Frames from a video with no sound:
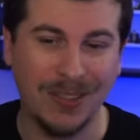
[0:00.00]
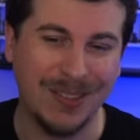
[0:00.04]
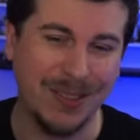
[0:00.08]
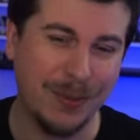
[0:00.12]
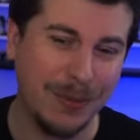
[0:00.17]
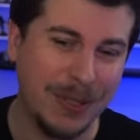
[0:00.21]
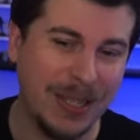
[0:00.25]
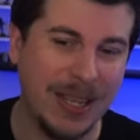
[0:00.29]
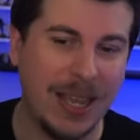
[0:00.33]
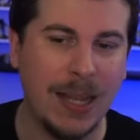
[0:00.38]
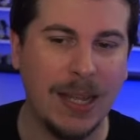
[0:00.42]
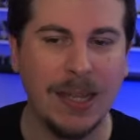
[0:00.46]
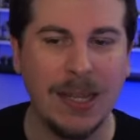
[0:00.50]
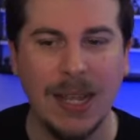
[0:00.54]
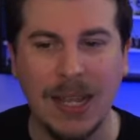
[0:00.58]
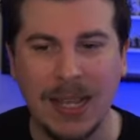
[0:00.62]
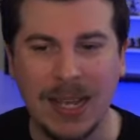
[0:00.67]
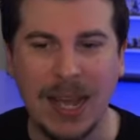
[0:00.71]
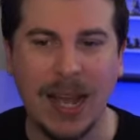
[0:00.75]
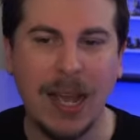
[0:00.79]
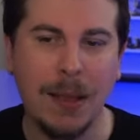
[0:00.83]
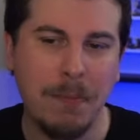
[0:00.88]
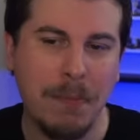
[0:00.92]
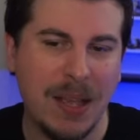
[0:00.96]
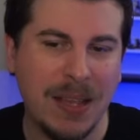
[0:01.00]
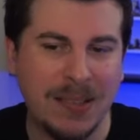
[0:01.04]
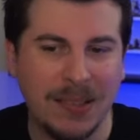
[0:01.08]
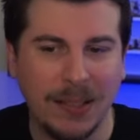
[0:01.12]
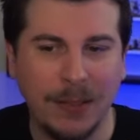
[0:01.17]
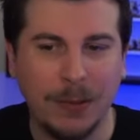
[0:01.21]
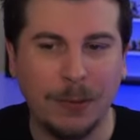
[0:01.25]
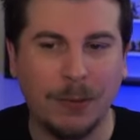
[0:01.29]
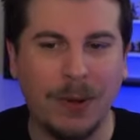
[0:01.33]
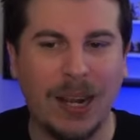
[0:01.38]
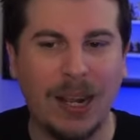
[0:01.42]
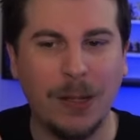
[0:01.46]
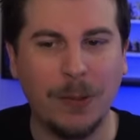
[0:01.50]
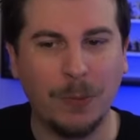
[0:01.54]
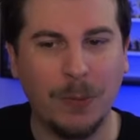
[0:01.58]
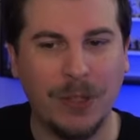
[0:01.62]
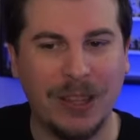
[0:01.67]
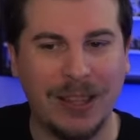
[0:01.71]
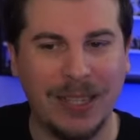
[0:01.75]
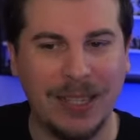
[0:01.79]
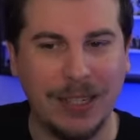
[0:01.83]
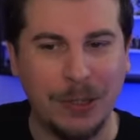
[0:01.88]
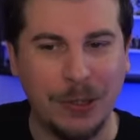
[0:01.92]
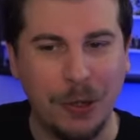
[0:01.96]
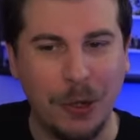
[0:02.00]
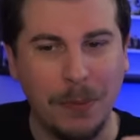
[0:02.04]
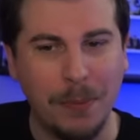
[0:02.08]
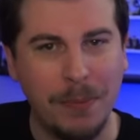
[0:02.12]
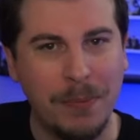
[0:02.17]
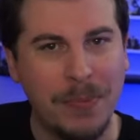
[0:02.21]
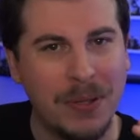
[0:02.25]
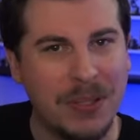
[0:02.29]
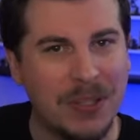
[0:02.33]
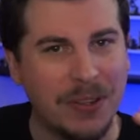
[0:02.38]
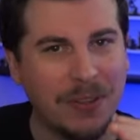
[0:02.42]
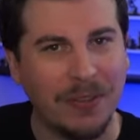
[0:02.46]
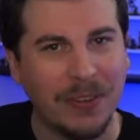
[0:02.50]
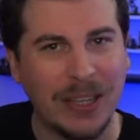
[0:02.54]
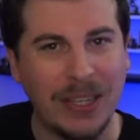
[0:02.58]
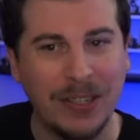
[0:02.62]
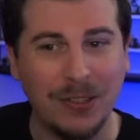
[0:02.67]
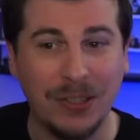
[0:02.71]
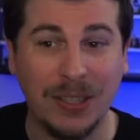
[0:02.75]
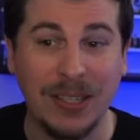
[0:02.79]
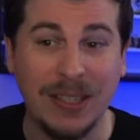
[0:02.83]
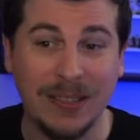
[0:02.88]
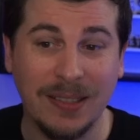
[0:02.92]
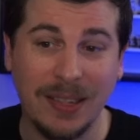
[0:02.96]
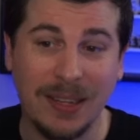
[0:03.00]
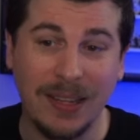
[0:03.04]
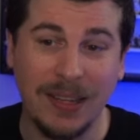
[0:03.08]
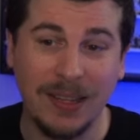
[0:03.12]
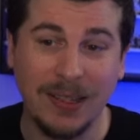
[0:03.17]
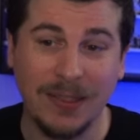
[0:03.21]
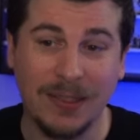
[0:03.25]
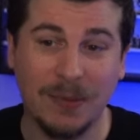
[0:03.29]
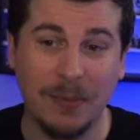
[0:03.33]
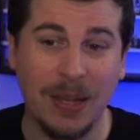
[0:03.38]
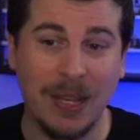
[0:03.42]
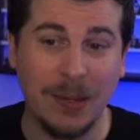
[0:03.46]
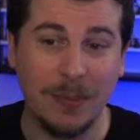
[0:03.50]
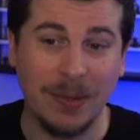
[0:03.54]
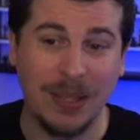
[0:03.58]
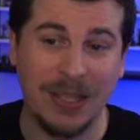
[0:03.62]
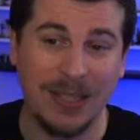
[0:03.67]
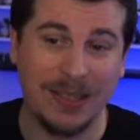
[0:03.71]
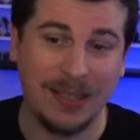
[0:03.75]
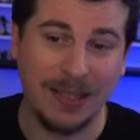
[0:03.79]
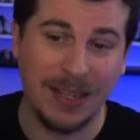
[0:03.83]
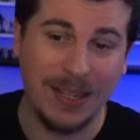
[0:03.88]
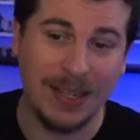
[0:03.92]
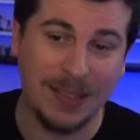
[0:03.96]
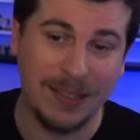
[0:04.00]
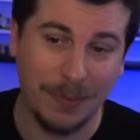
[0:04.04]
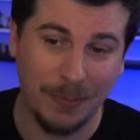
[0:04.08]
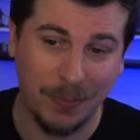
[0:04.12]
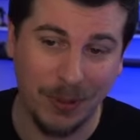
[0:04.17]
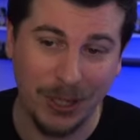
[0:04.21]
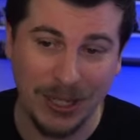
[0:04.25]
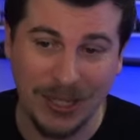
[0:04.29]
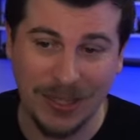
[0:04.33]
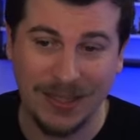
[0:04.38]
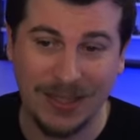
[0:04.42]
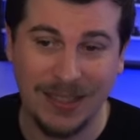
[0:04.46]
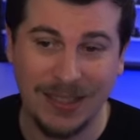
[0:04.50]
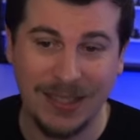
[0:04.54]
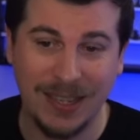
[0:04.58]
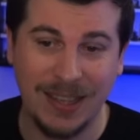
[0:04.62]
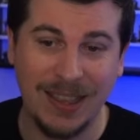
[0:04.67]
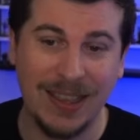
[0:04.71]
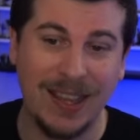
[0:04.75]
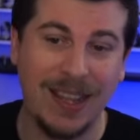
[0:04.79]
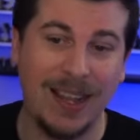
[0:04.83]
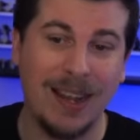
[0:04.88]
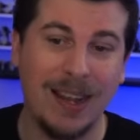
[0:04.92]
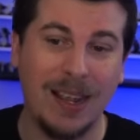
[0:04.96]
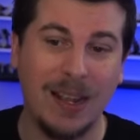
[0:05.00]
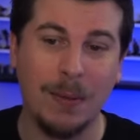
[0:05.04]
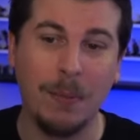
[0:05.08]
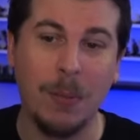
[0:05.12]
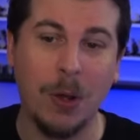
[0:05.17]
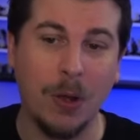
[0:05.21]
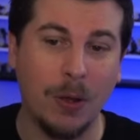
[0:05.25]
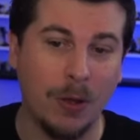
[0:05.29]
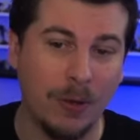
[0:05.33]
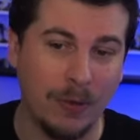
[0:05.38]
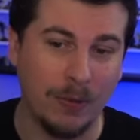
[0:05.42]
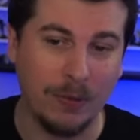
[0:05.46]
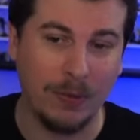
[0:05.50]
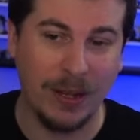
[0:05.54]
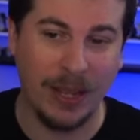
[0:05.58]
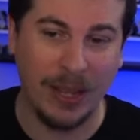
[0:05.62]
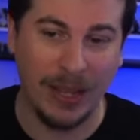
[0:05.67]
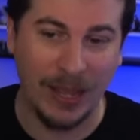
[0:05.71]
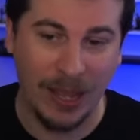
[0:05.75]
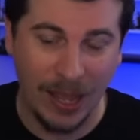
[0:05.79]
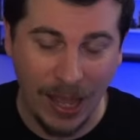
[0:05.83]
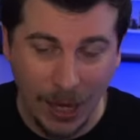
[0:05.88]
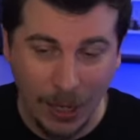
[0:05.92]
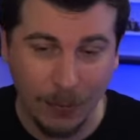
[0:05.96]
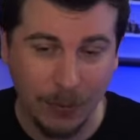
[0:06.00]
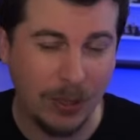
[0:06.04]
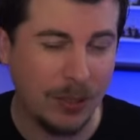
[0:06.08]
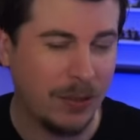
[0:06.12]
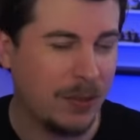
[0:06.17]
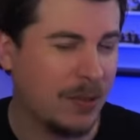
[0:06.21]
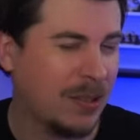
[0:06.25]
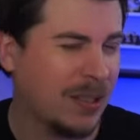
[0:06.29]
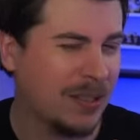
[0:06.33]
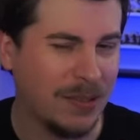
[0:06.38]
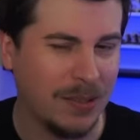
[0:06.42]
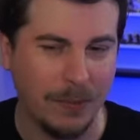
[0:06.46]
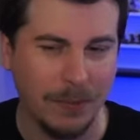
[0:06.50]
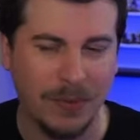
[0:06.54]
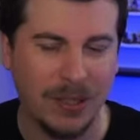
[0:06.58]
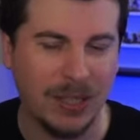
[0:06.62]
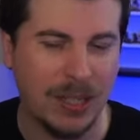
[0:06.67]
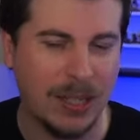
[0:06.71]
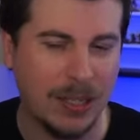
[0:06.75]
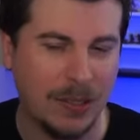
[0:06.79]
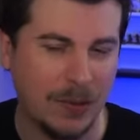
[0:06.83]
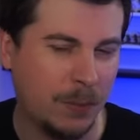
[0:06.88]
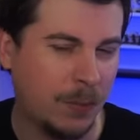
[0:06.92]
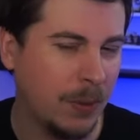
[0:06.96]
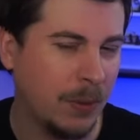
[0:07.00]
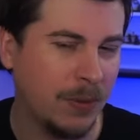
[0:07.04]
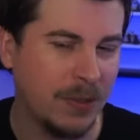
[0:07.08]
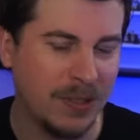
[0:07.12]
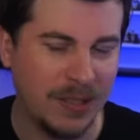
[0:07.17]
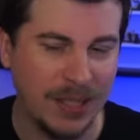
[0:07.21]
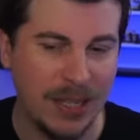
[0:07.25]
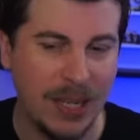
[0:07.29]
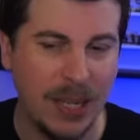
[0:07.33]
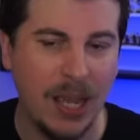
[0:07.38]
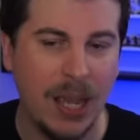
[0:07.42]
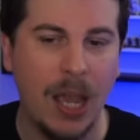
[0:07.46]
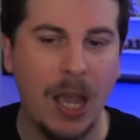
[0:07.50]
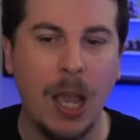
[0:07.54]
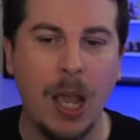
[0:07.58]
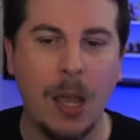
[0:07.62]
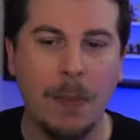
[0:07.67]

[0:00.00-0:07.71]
So again, I'm messing around with the numbers of each of these cards. Maybe there's less princes in there and more Ariels or something else, we will see.